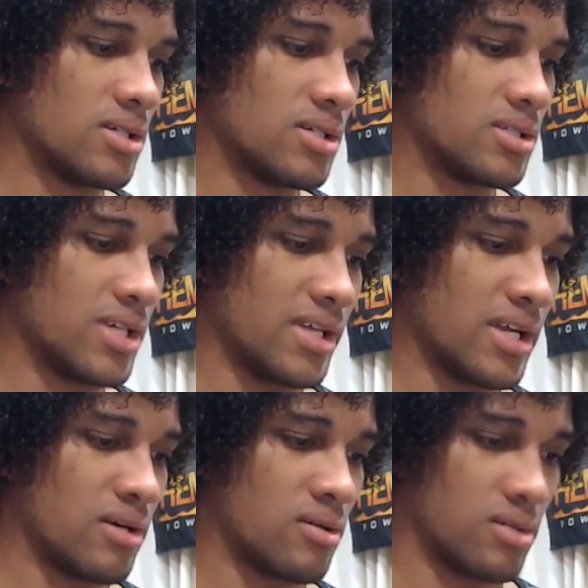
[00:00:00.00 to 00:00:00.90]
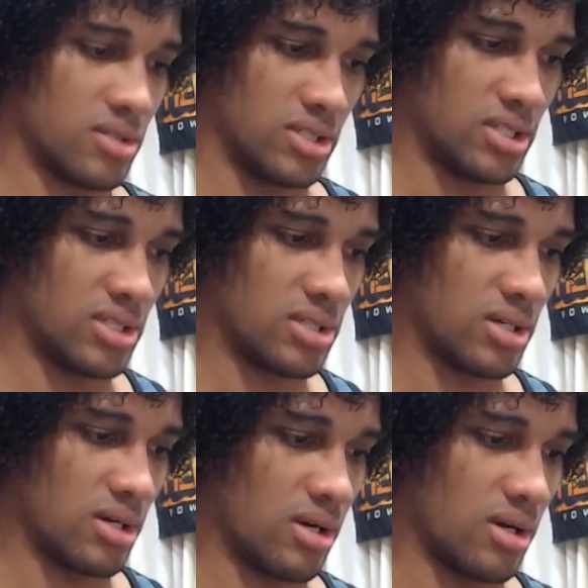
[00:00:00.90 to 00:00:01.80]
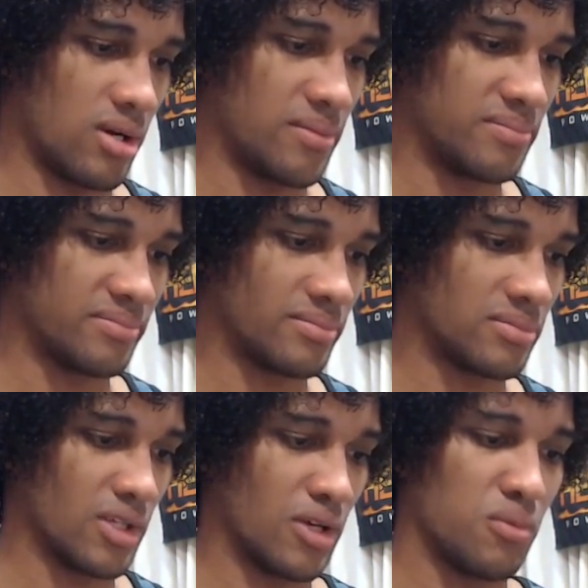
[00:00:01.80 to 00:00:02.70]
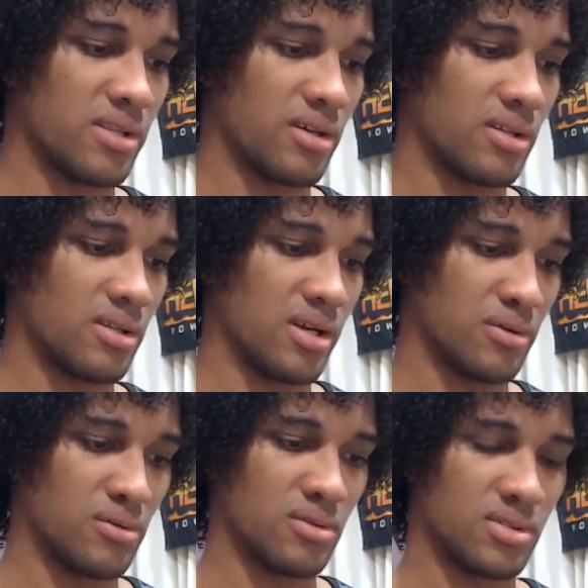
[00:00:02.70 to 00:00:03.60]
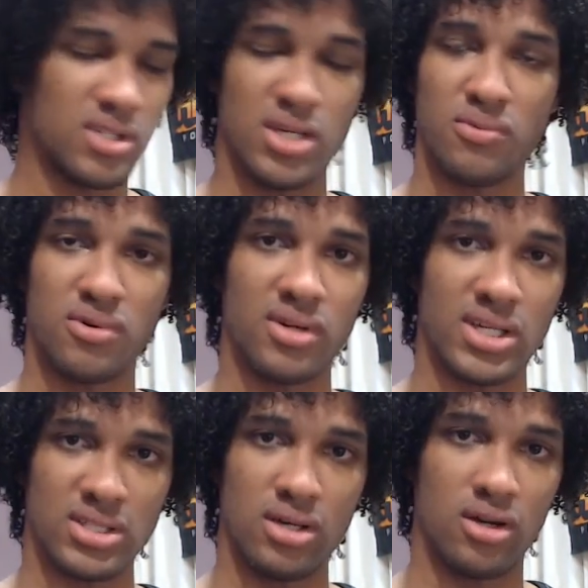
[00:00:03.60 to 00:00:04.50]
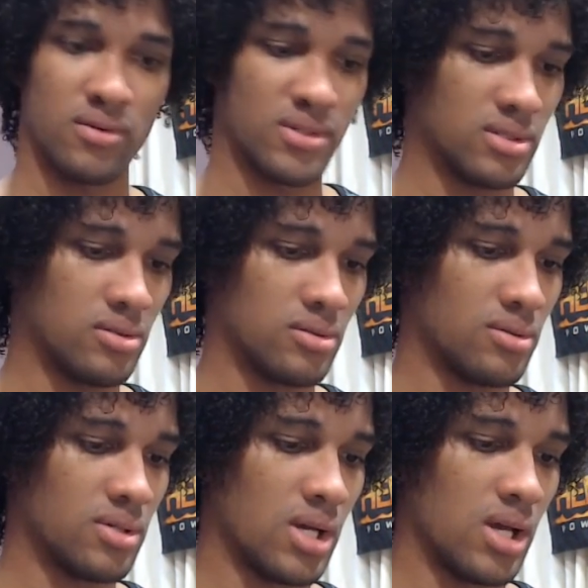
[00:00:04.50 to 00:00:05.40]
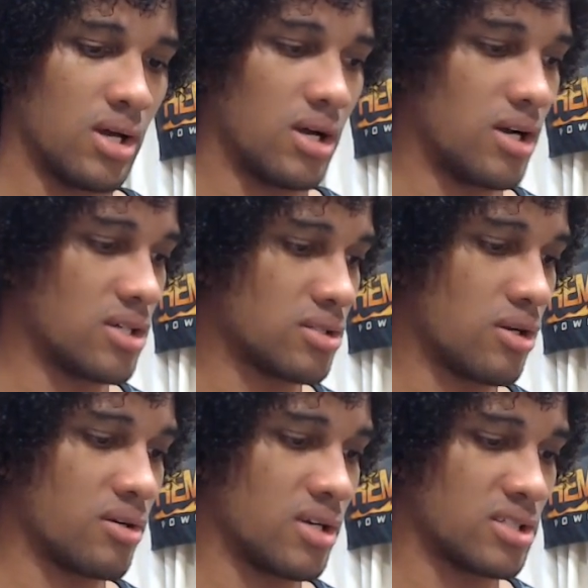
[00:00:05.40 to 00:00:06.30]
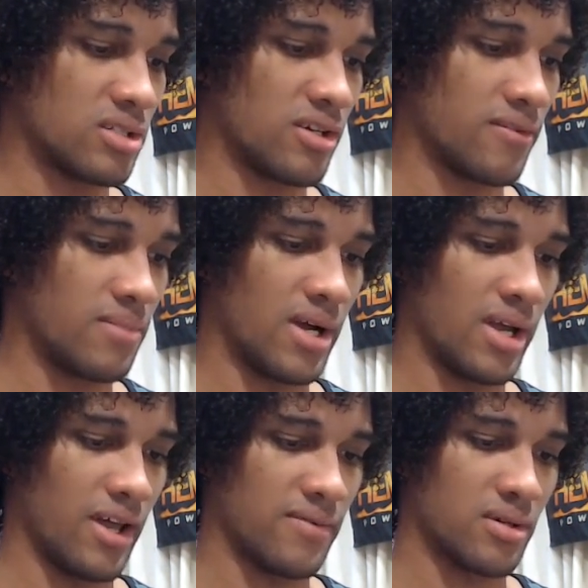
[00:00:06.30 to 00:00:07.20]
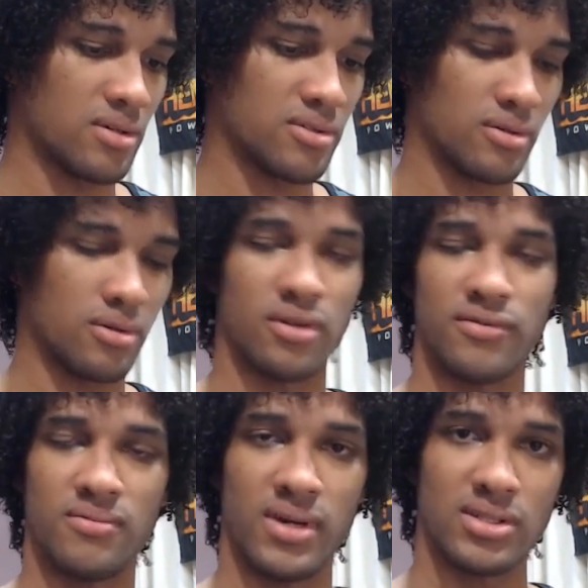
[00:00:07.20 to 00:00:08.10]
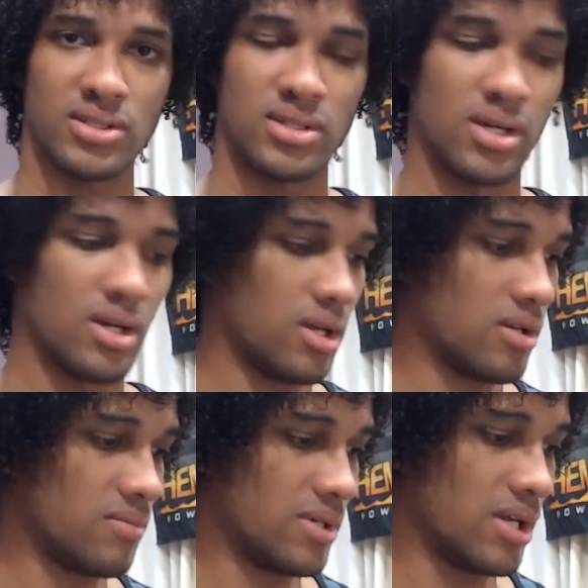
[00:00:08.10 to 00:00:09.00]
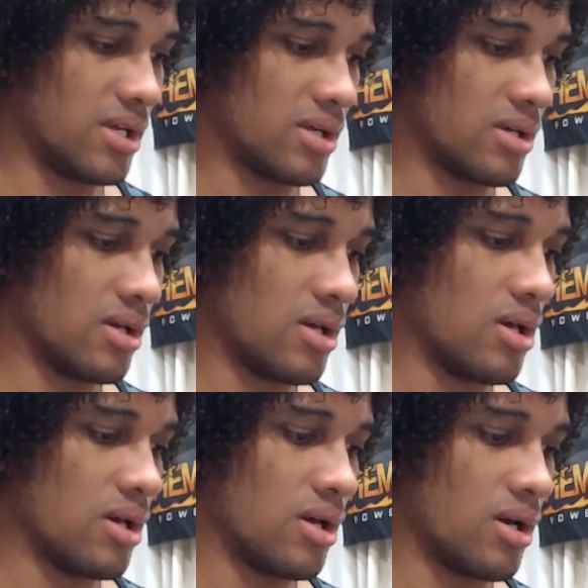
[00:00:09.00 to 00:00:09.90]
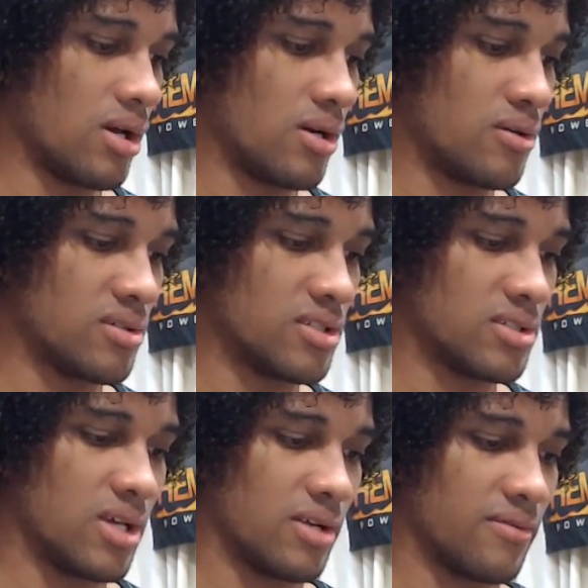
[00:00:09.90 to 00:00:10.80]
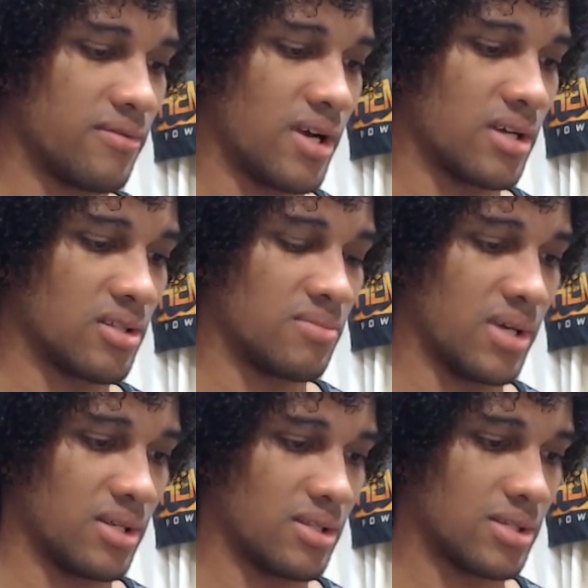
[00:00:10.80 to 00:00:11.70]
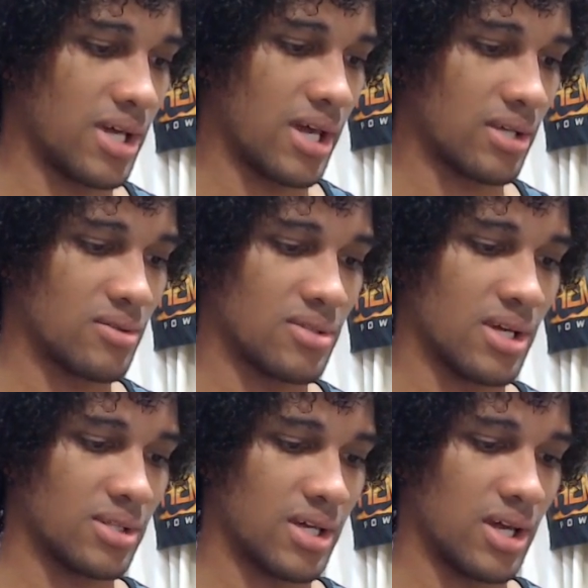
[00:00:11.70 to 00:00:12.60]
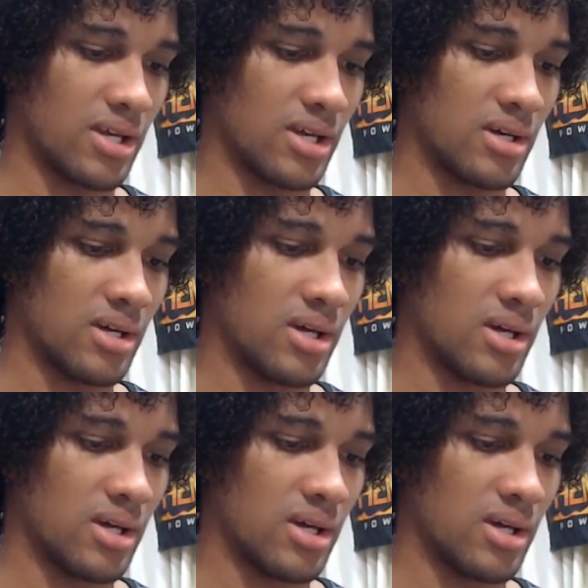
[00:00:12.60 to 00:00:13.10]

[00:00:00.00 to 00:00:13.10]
Santana and Ortiz, with their good teamwork as they always do, start things off by having control of the match in the beginning. Ortiz then finally made the tag to Santana,